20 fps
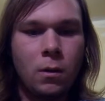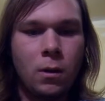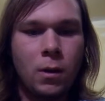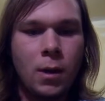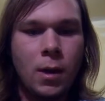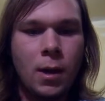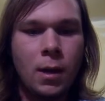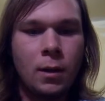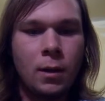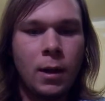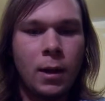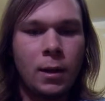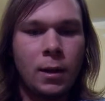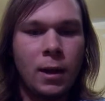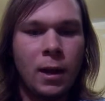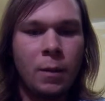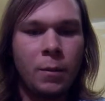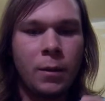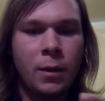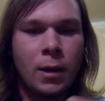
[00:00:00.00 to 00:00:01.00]
And
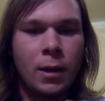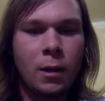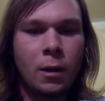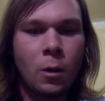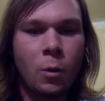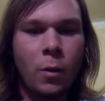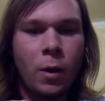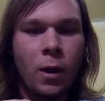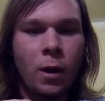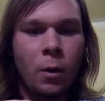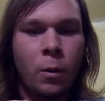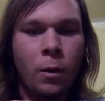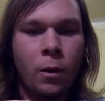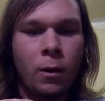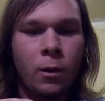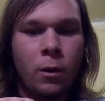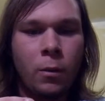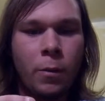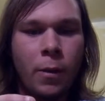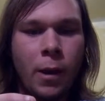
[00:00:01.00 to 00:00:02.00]
lately I've been getting away
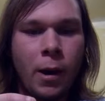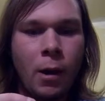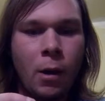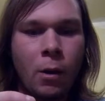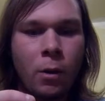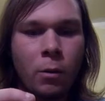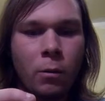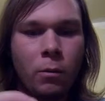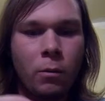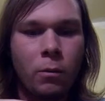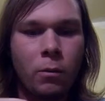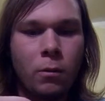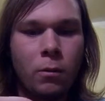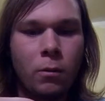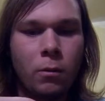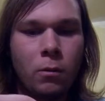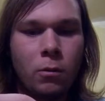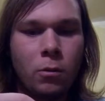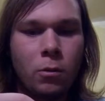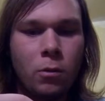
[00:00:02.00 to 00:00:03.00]
with about
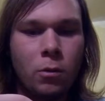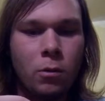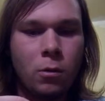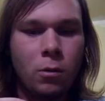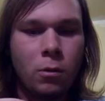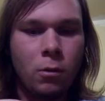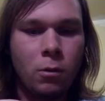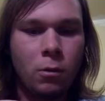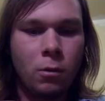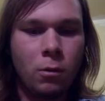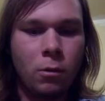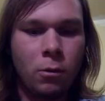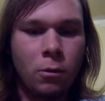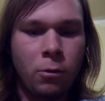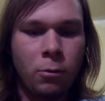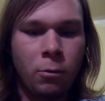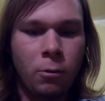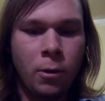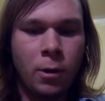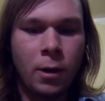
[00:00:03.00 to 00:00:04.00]

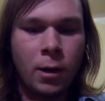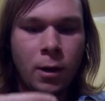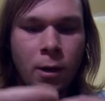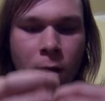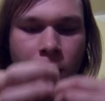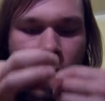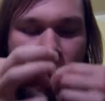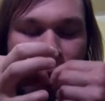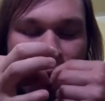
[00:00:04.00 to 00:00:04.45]
3